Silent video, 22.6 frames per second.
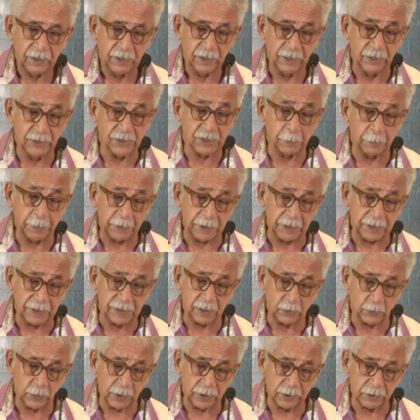It is a pity
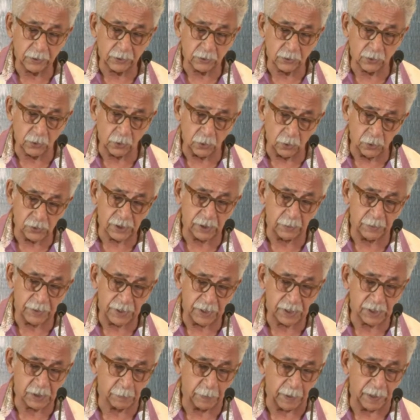that when crores are
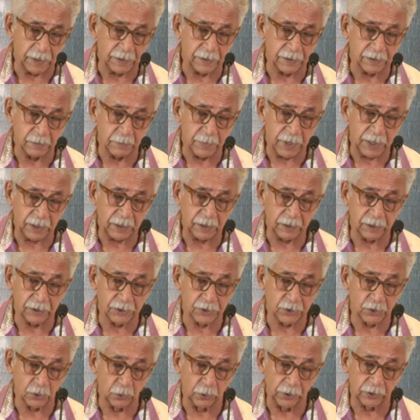being spent in the making and
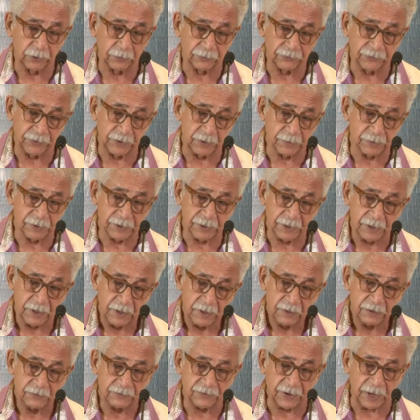showing of films in
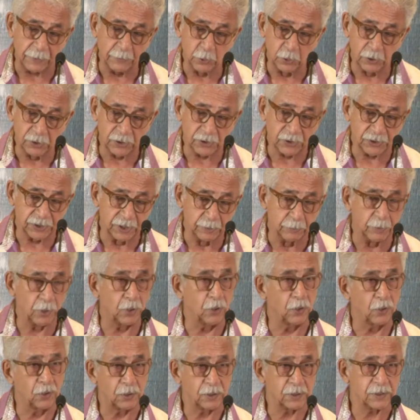fabulous cinema
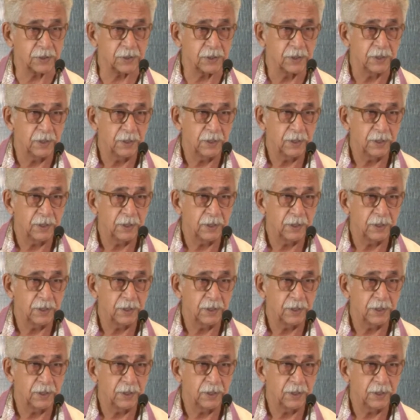halls,